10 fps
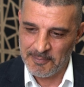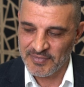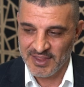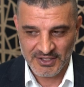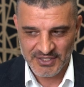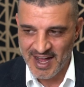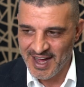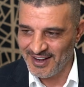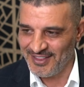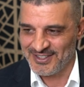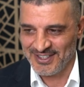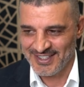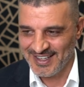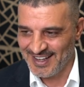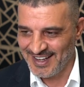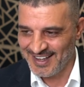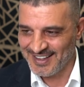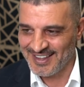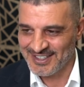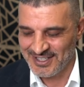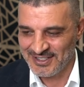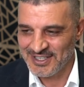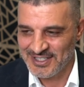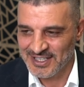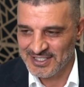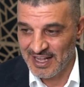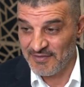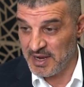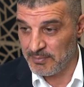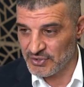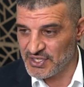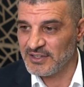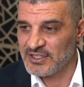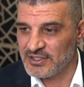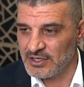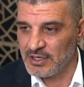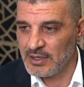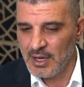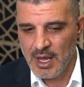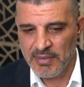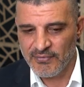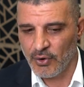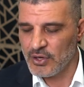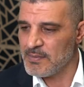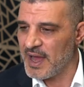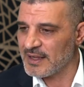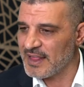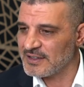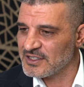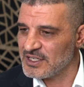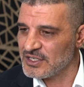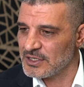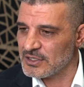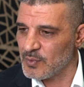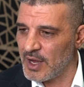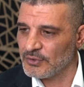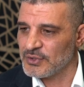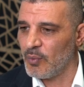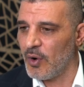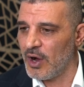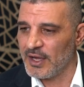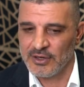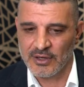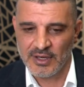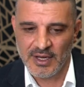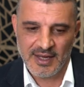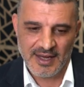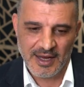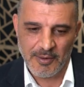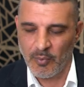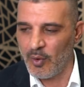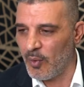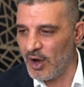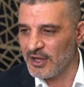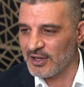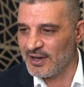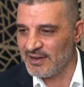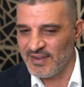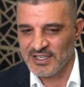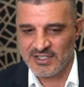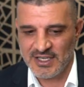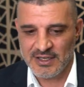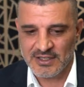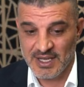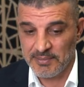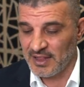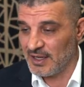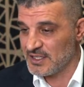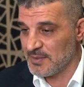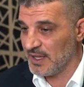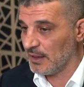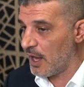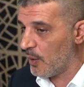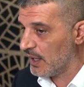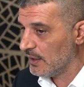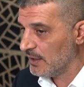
the data and the statistics that have been presented to you before you make that decision as well, to why you're going to invest in something that is a bit lower